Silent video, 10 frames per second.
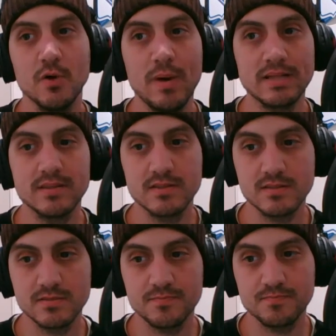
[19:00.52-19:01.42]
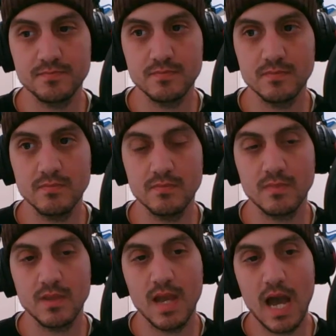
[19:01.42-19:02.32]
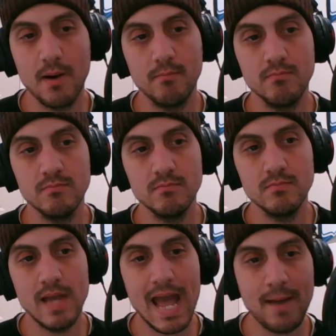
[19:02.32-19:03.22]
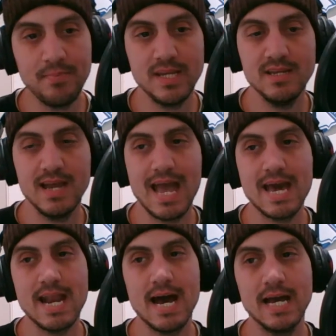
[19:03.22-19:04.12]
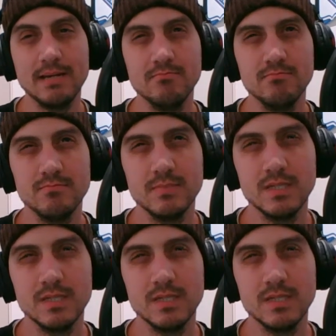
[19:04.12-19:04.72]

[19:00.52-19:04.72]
about this? I'm happy, and I'm